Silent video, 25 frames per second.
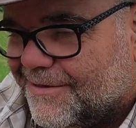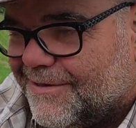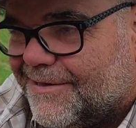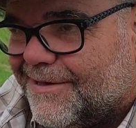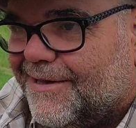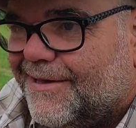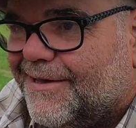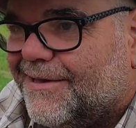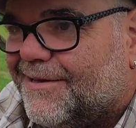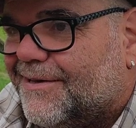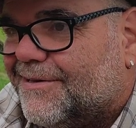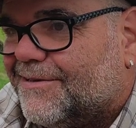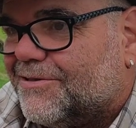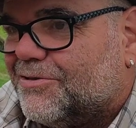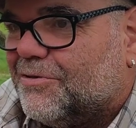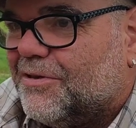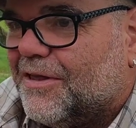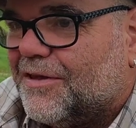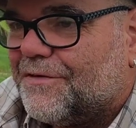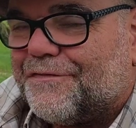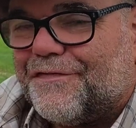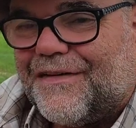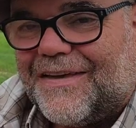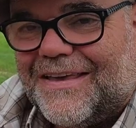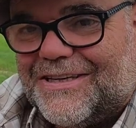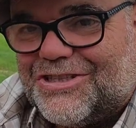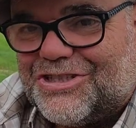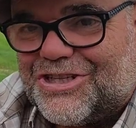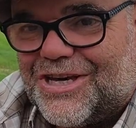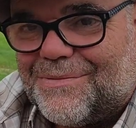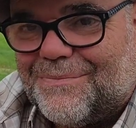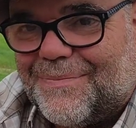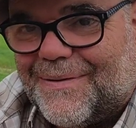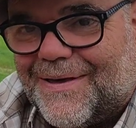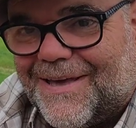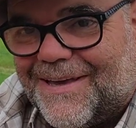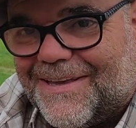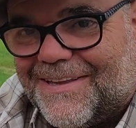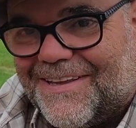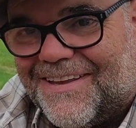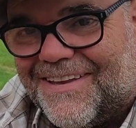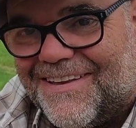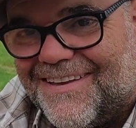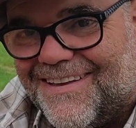Yeah, sort of like fake champagne.